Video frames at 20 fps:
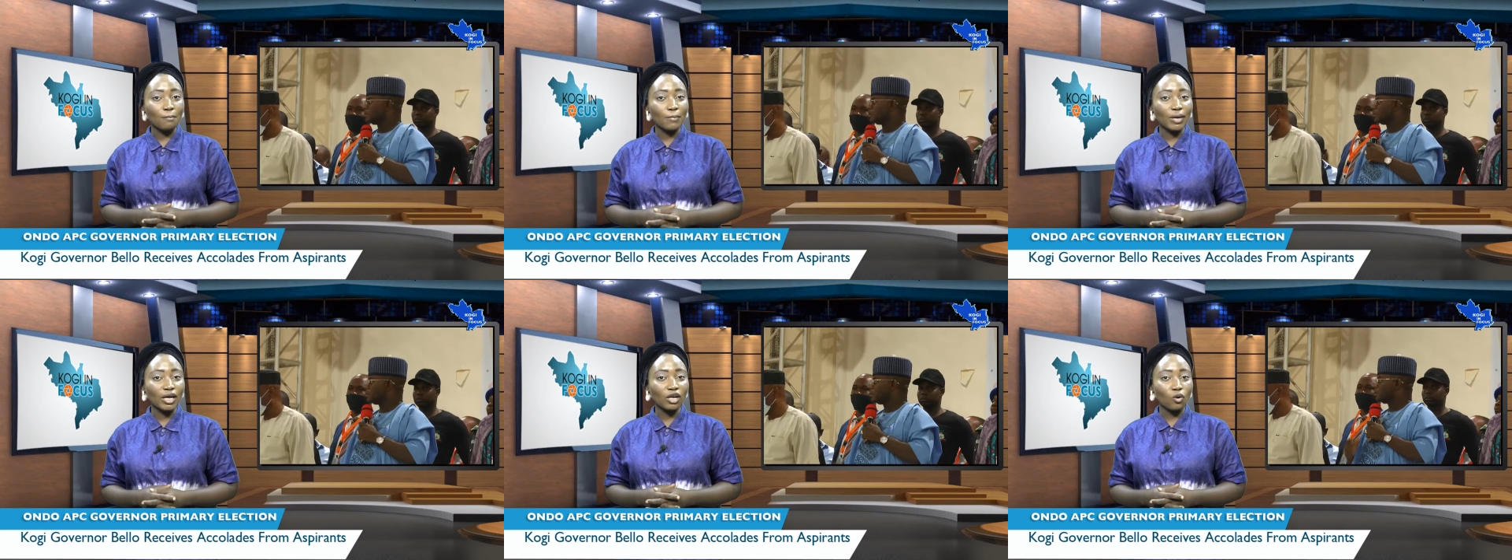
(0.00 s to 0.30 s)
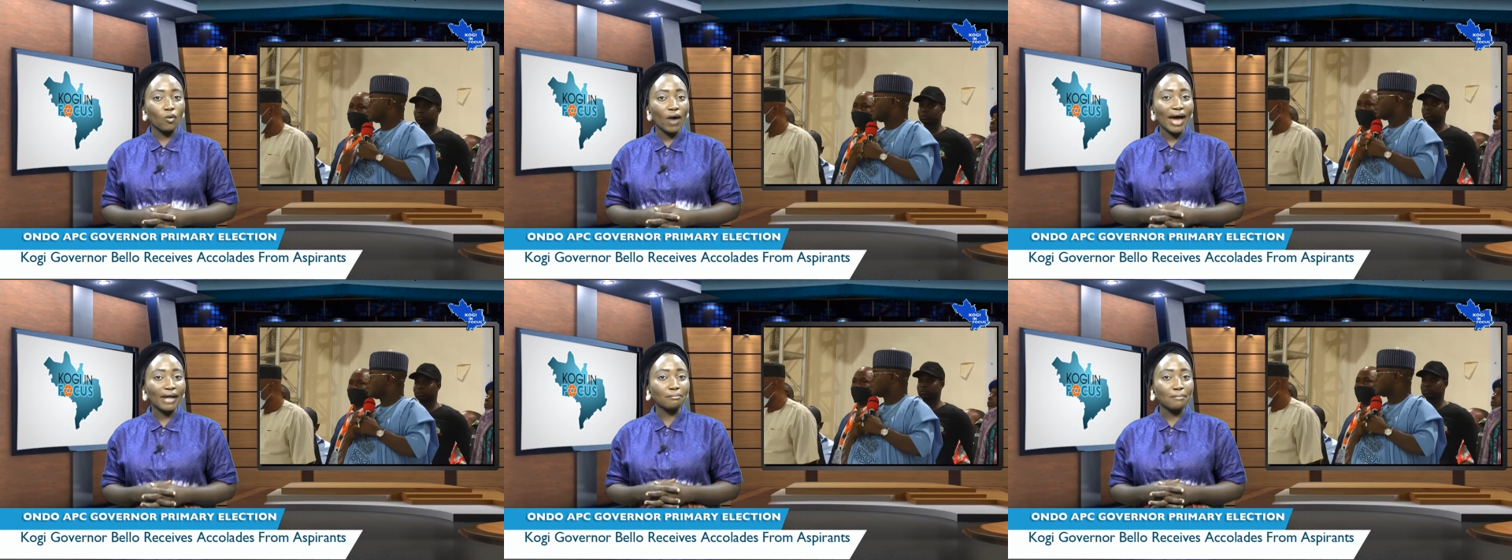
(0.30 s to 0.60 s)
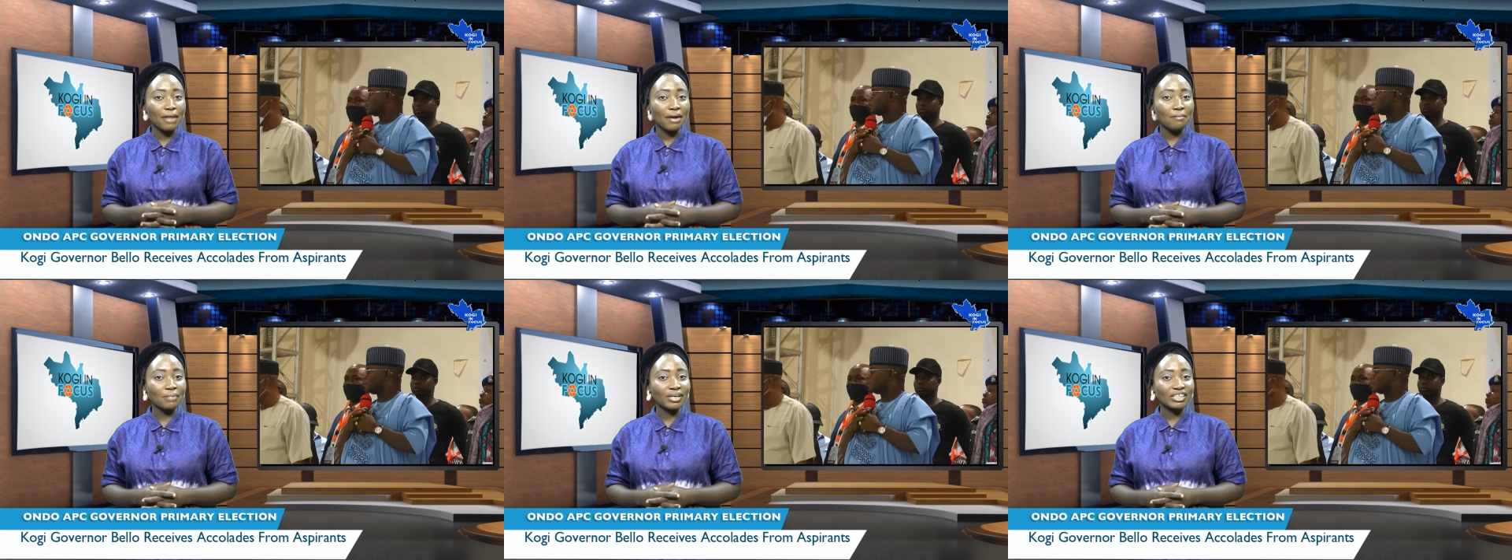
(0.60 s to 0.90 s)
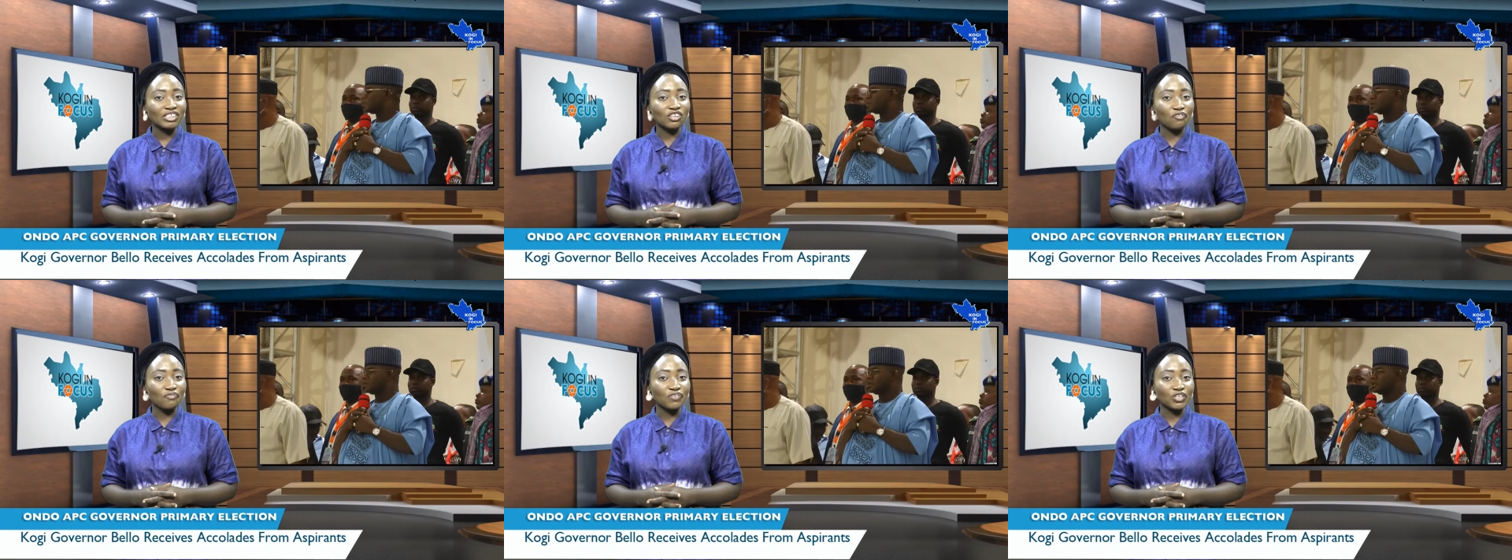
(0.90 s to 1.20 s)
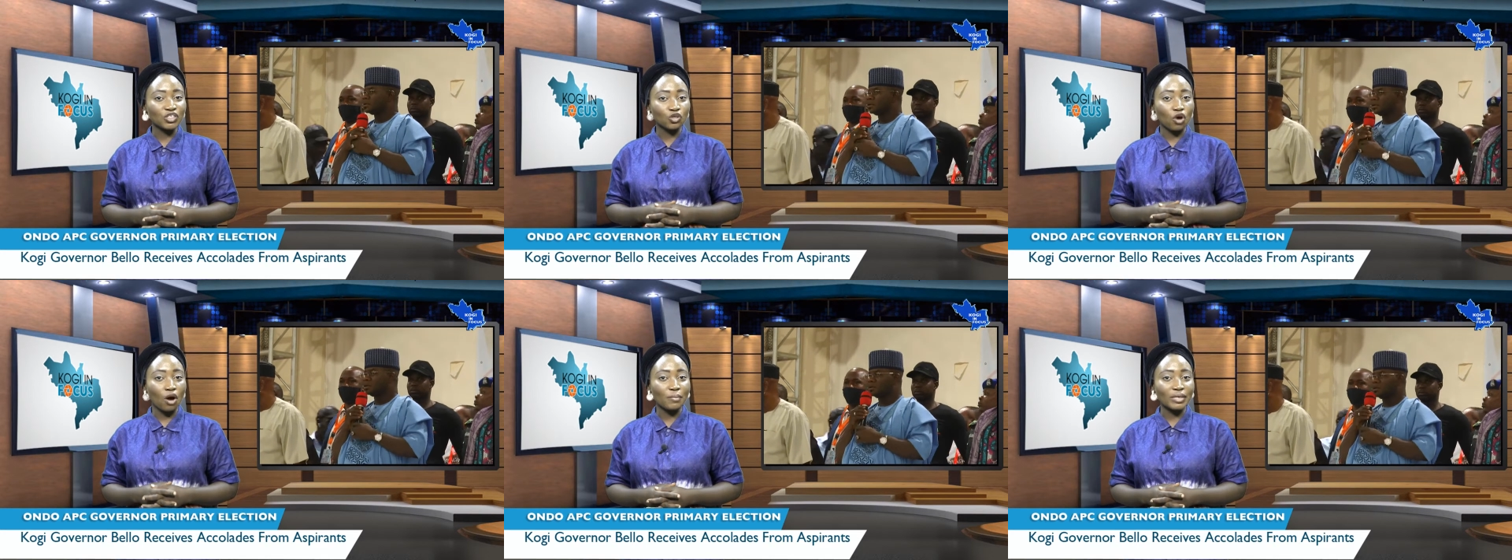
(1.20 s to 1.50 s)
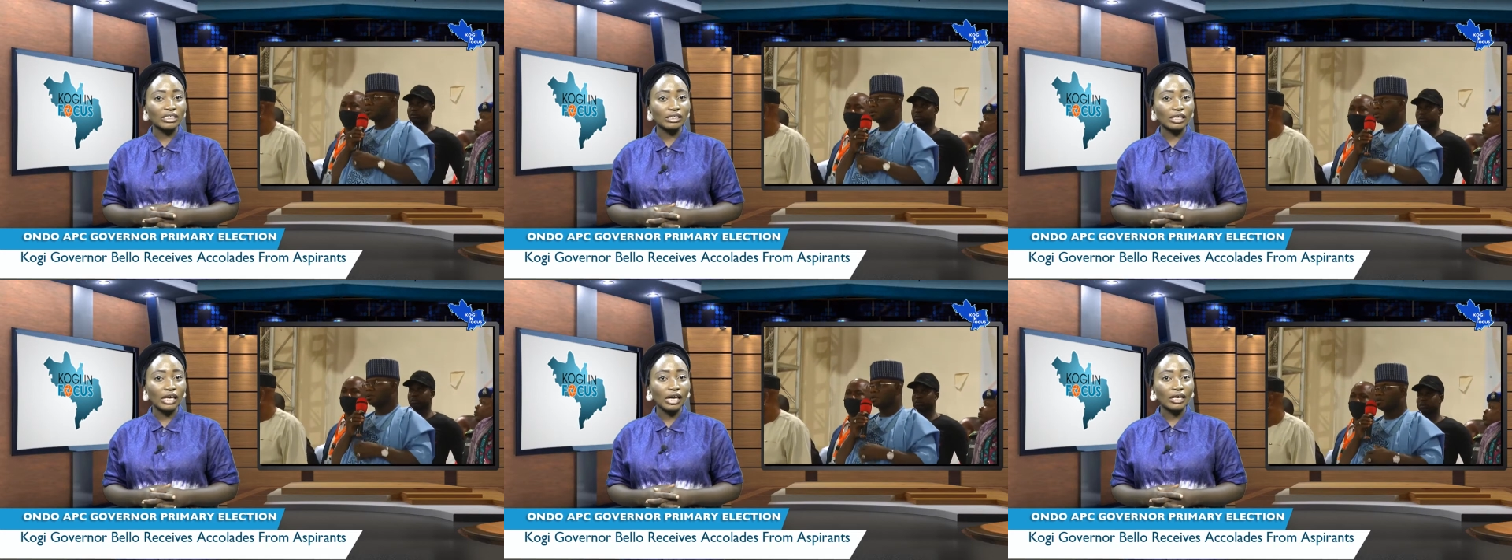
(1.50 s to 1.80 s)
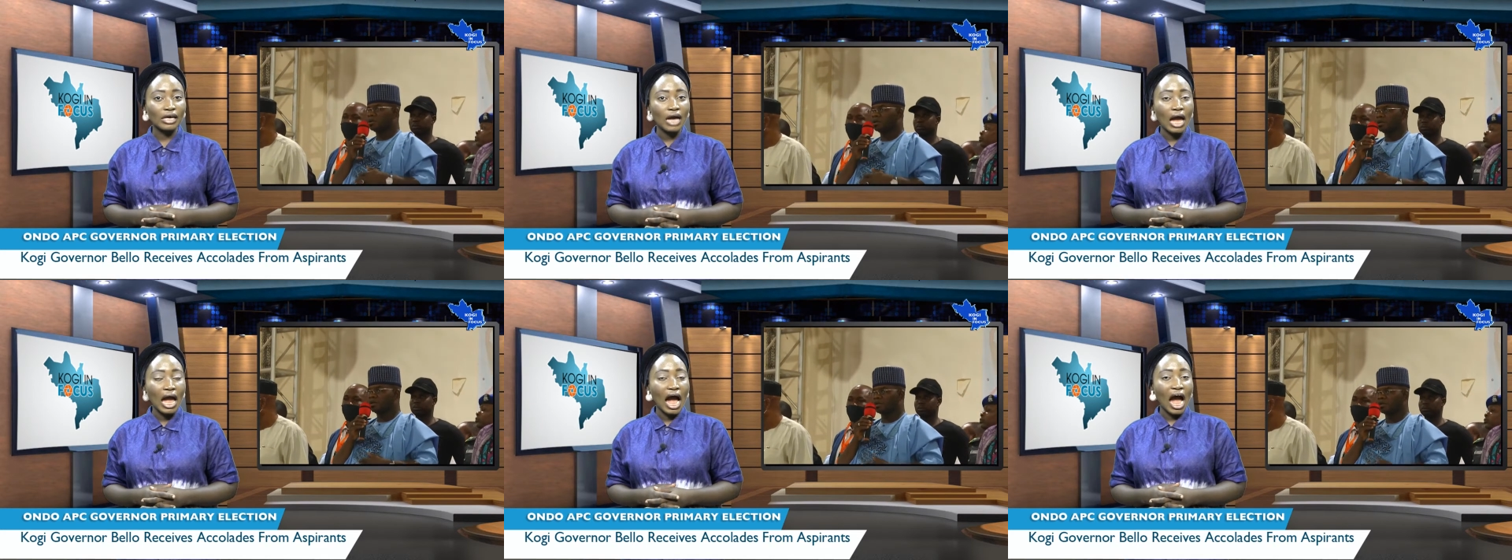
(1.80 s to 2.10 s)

Bello and members of his committee